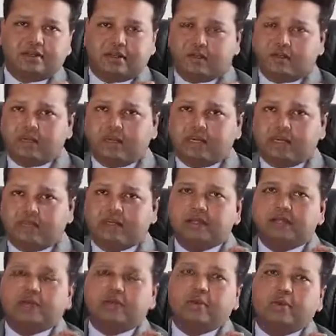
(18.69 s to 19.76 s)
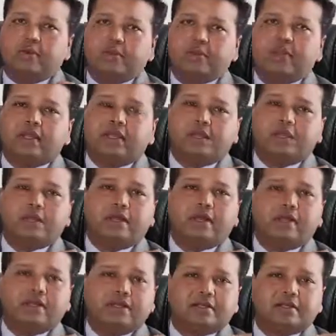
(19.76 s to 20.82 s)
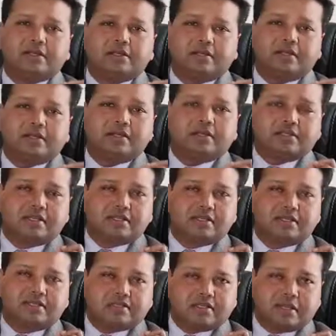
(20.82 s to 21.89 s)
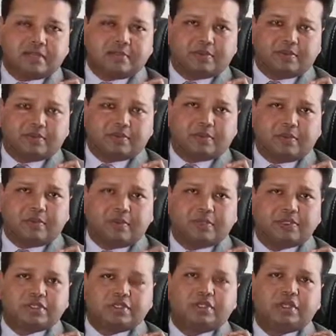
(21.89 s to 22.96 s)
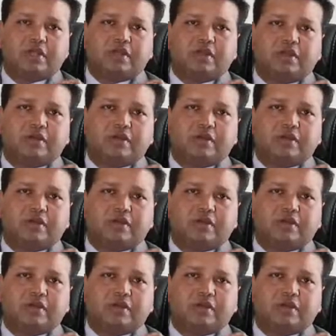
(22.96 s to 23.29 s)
Number one, we apply certain surgical staples which